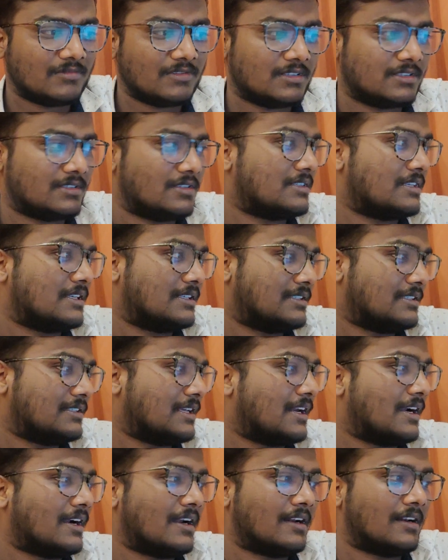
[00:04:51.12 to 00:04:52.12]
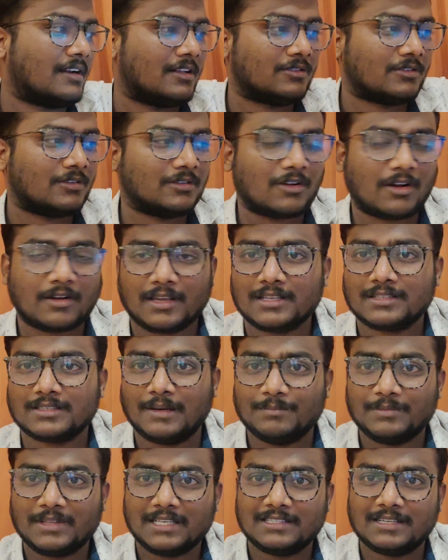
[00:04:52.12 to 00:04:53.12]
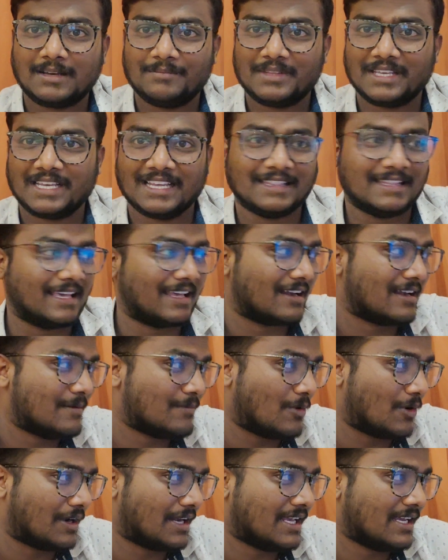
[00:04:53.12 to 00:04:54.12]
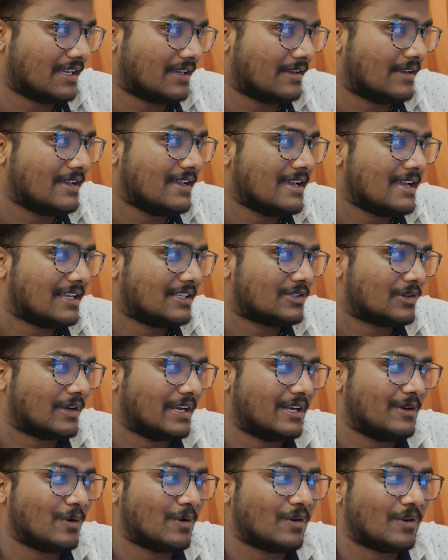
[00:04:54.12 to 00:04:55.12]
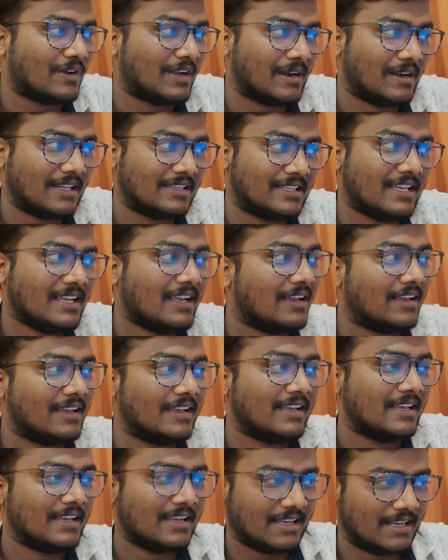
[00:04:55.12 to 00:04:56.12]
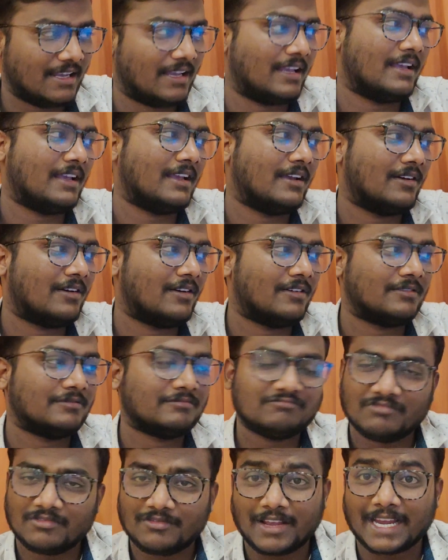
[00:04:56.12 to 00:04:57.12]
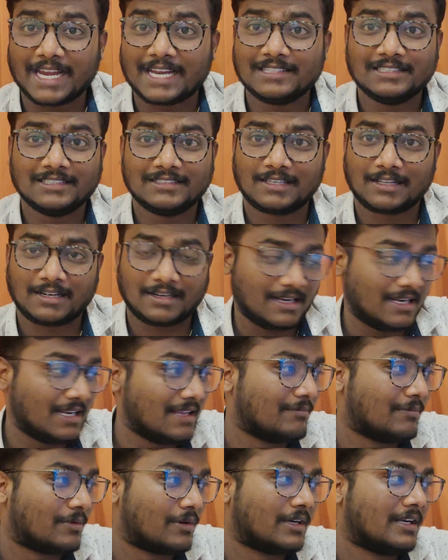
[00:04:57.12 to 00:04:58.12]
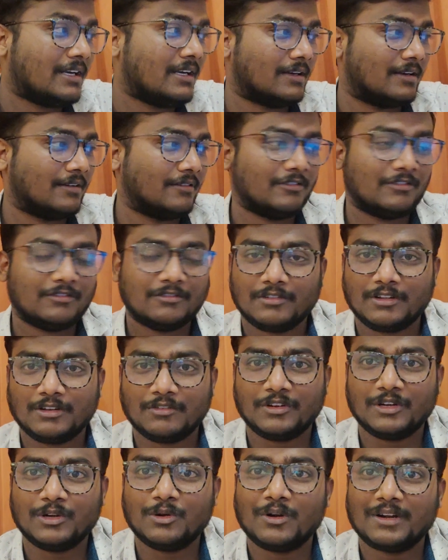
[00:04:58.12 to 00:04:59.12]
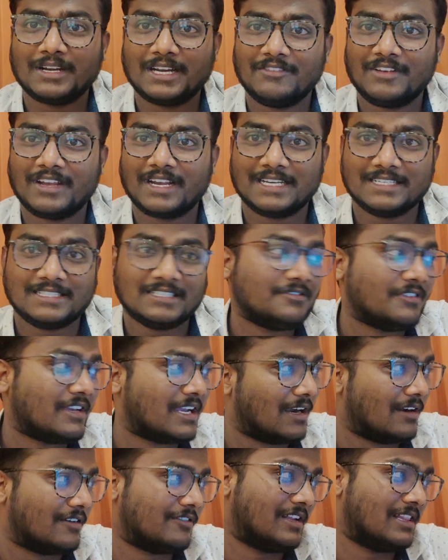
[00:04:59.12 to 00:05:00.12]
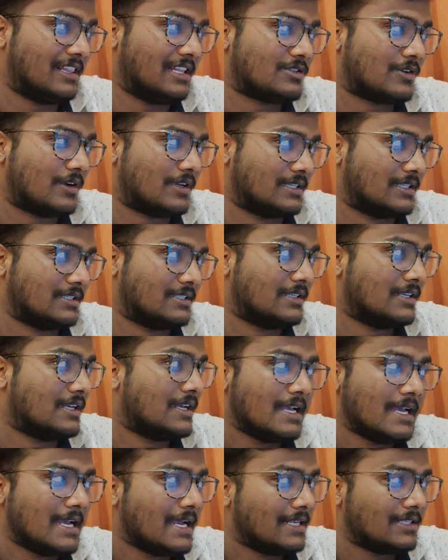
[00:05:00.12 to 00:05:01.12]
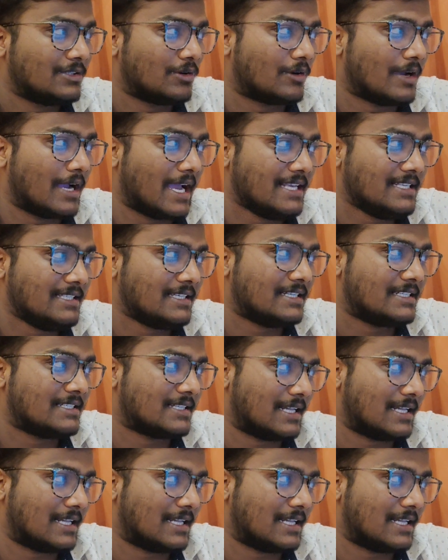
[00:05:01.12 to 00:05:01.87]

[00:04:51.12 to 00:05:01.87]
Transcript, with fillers: such as charananato talking something something in the early morning so he don't know anything he, uh, vacant seats are really important if we don't get vacant set we can't fill the choices so guys it's